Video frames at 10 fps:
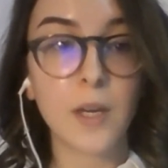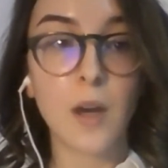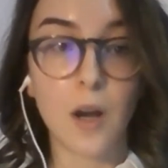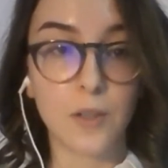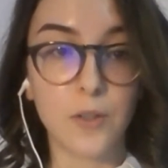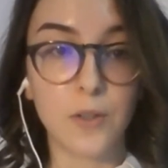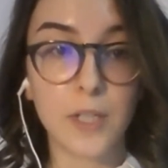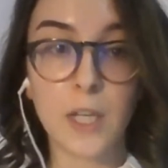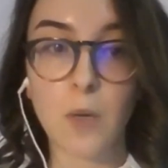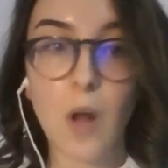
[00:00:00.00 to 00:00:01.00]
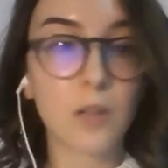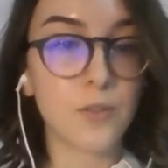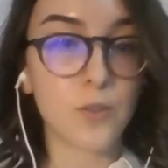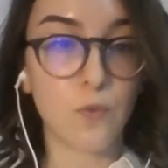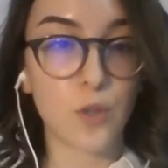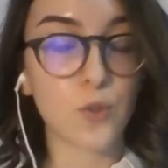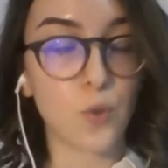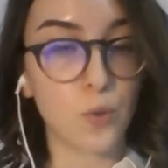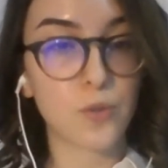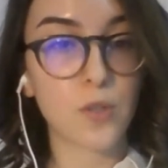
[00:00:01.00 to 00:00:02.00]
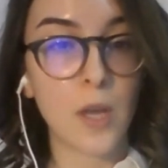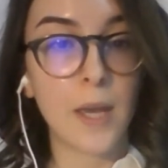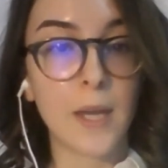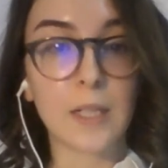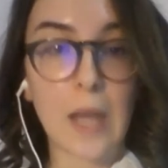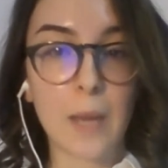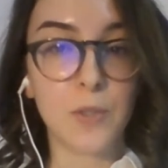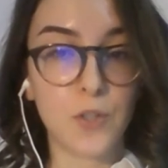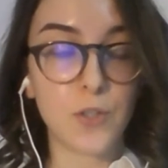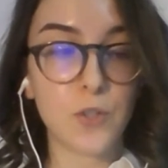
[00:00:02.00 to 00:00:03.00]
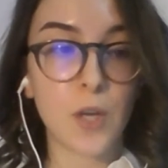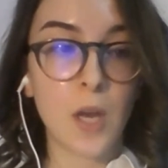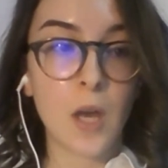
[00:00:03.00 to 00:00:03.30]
hunger, inequalities of all sorts, and climate change.